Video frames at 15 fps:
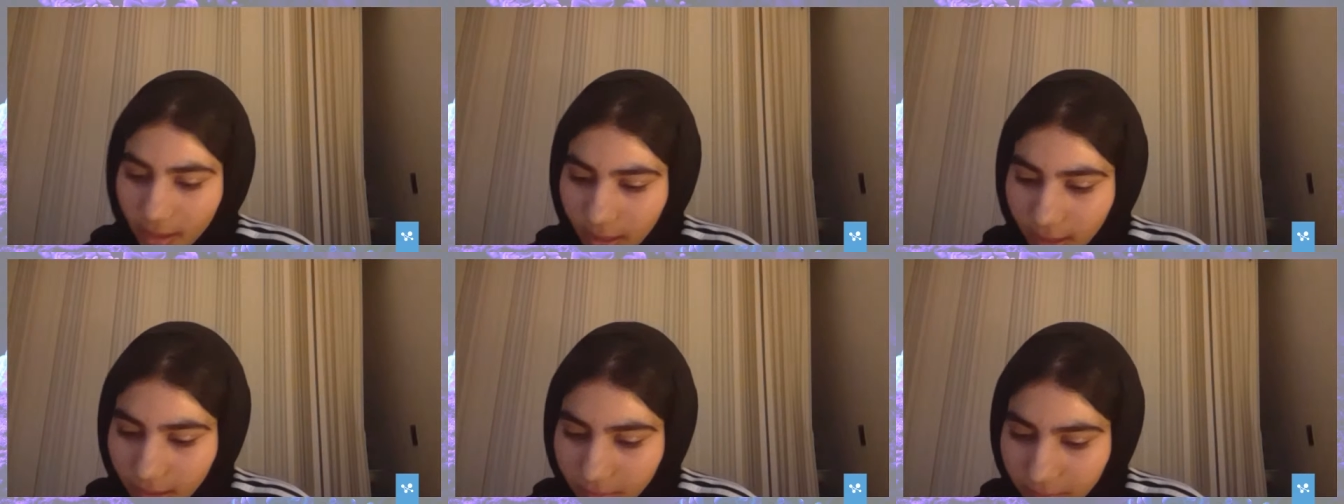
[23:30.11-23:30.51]

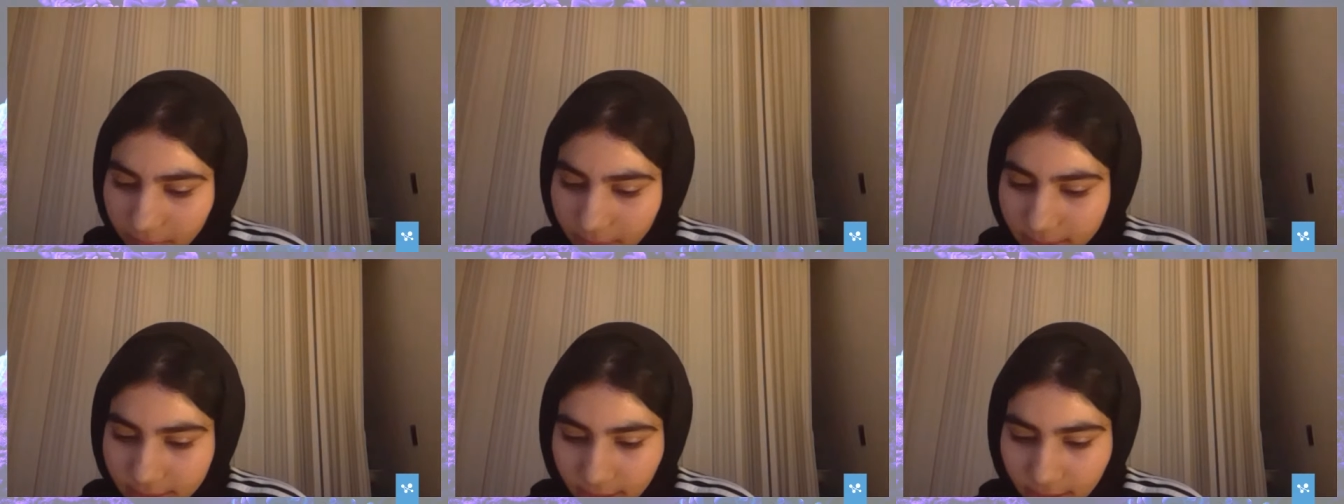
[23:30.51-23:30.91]

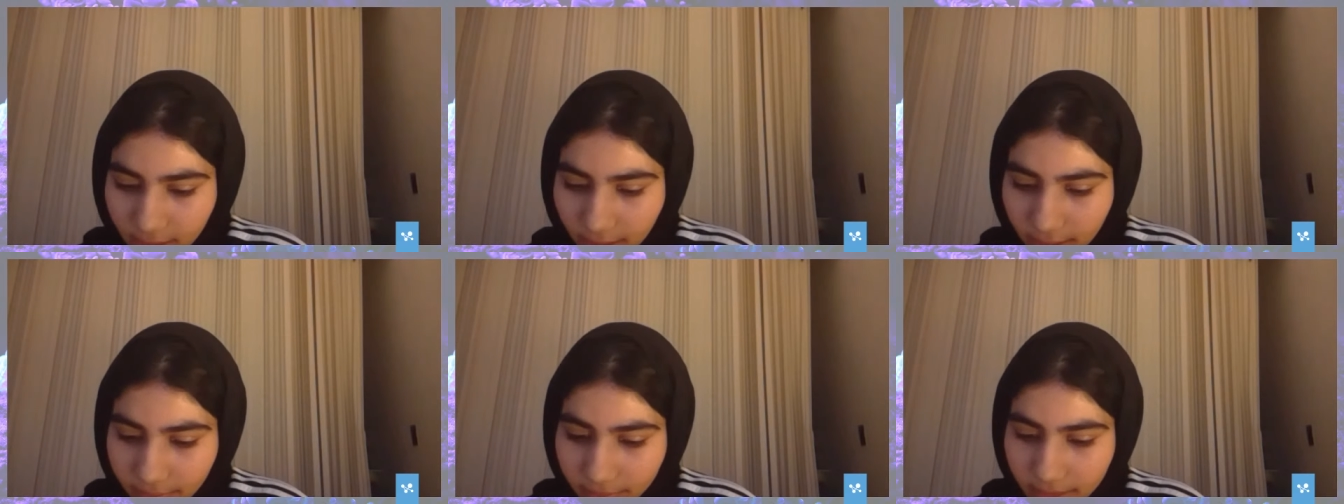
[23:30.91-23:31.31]

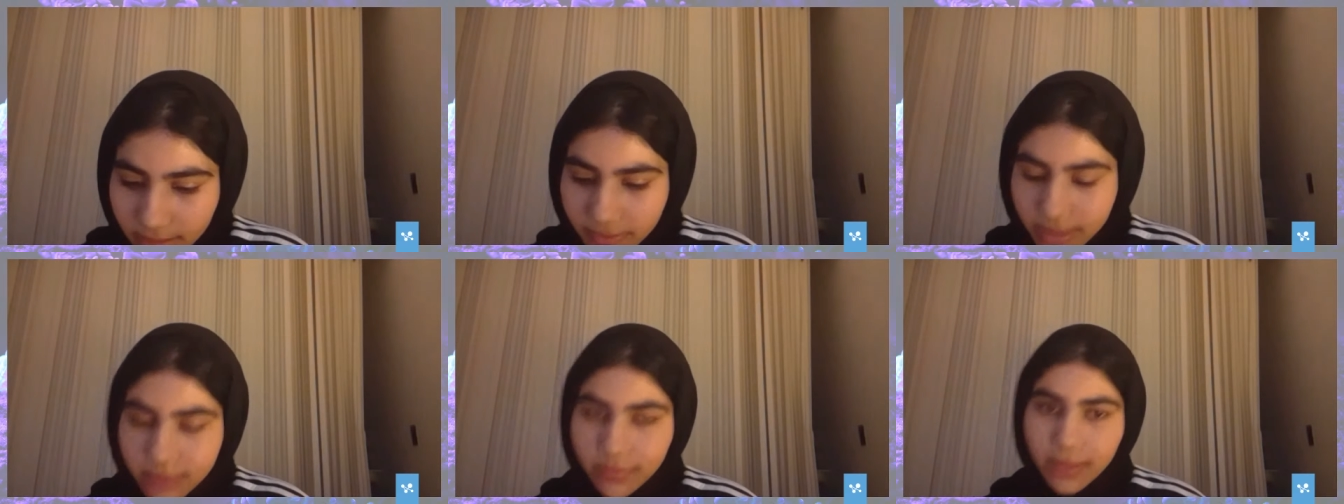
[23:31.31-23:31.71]

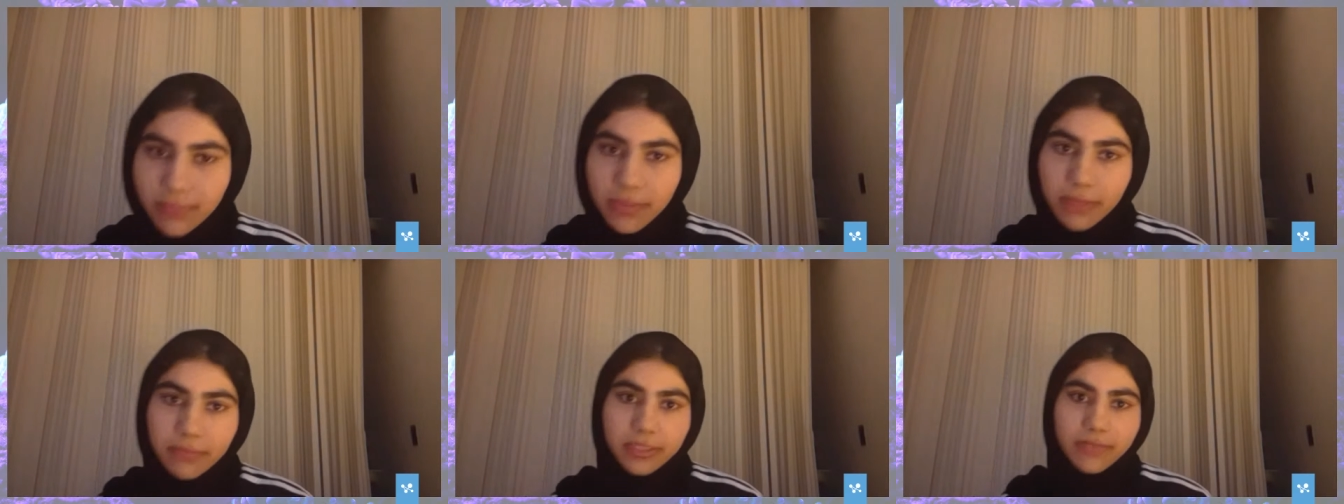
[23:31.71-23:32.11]
misalignment between
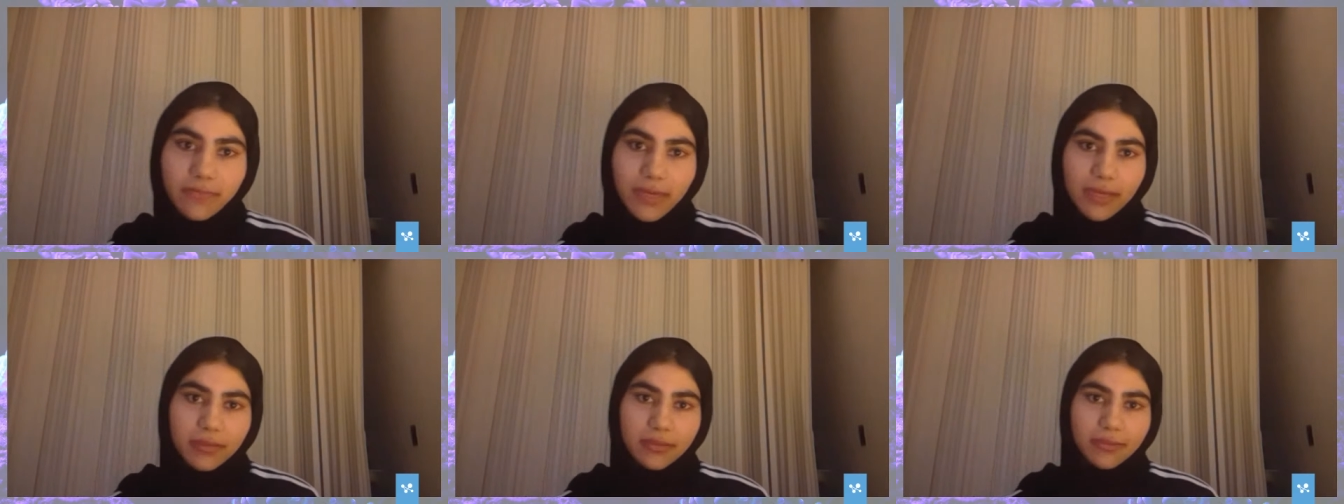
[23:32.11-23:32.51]
people's
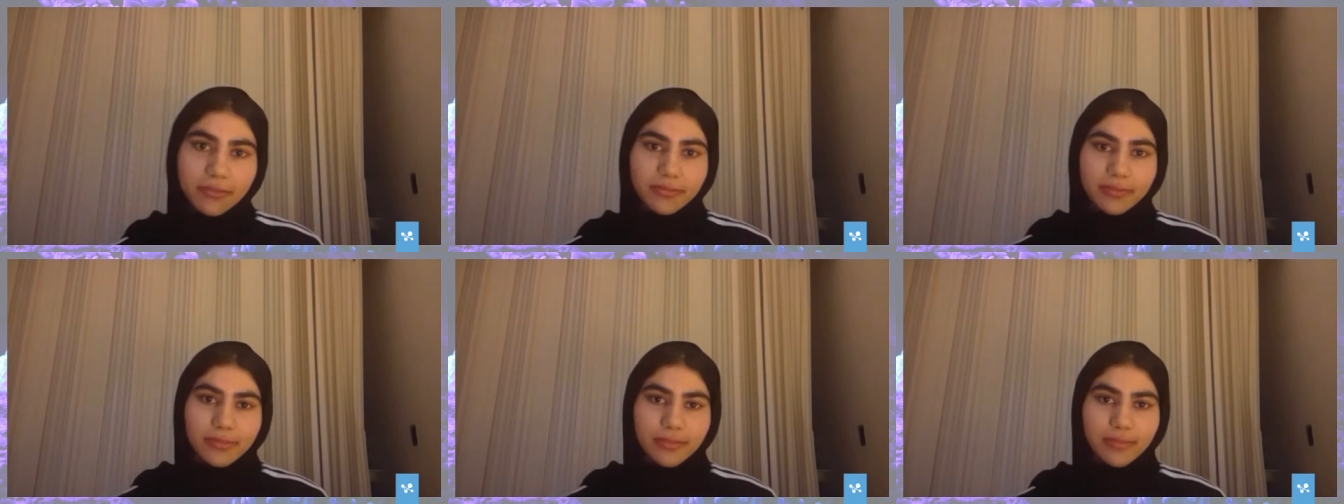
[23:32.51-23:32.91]

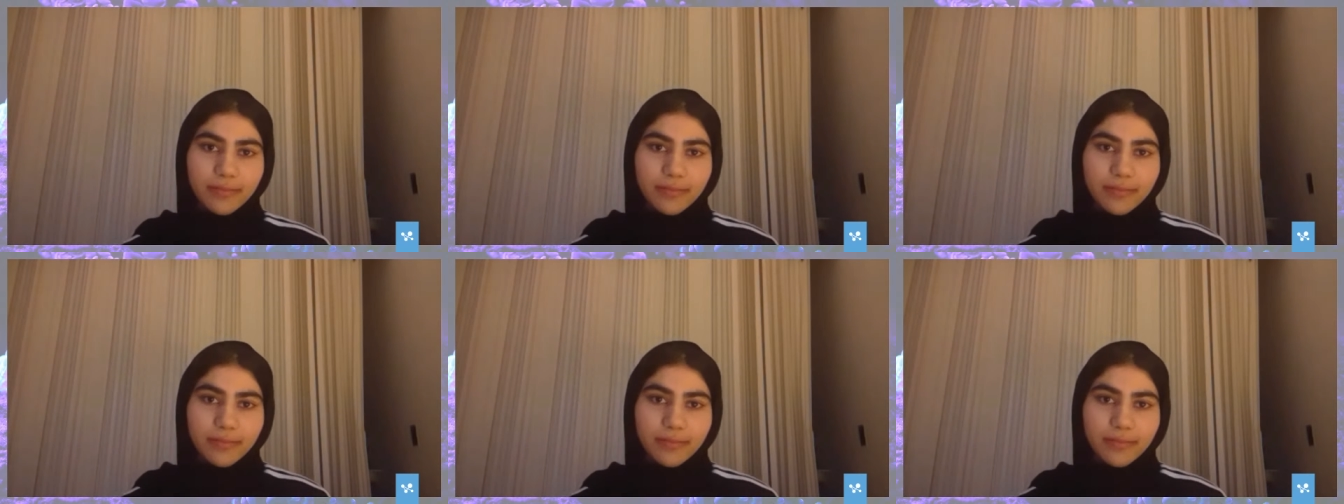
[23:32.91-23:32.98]
values?